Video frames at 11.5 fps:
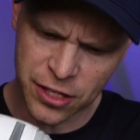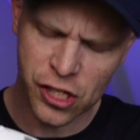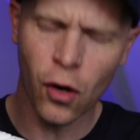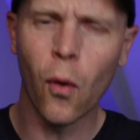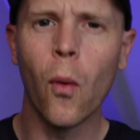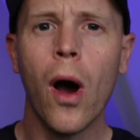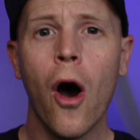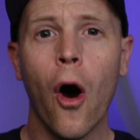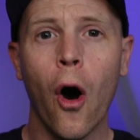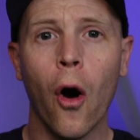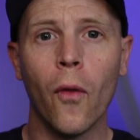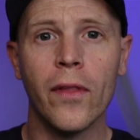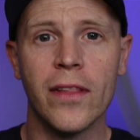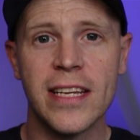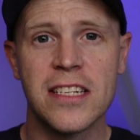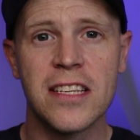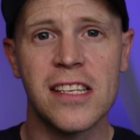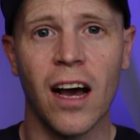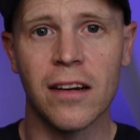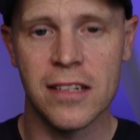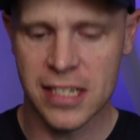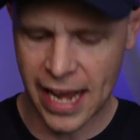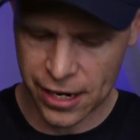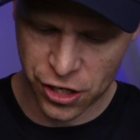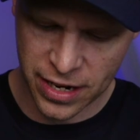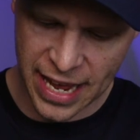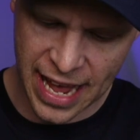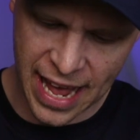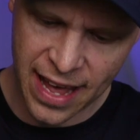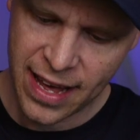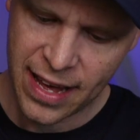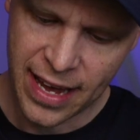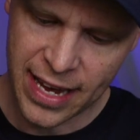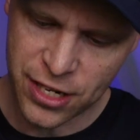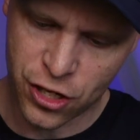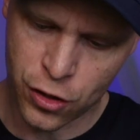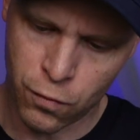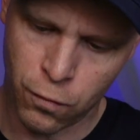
at all on this tongue section here. It's just